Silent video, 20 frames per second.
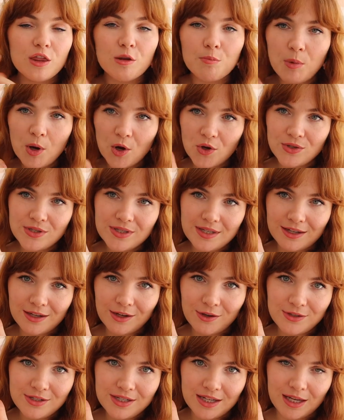the post-it
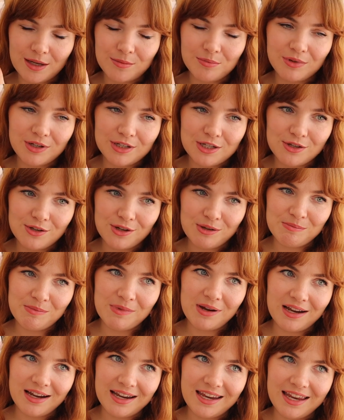note tip which is on
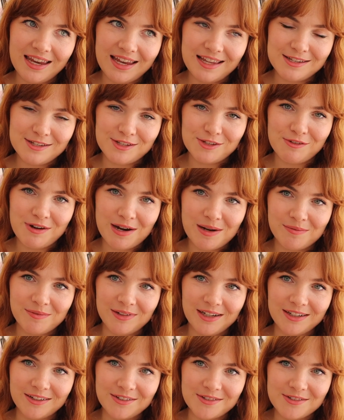my Instagram
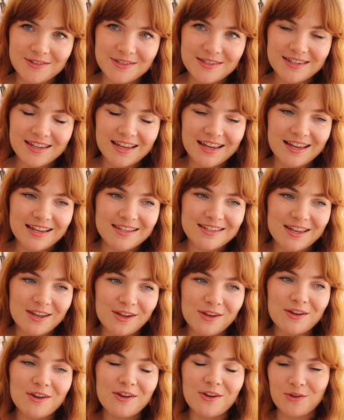reels is
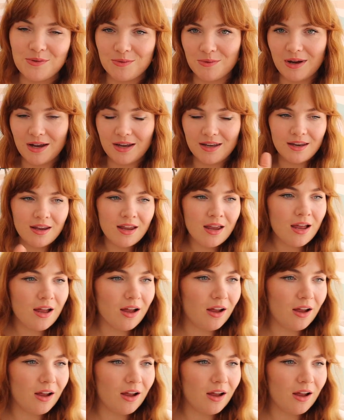a good one.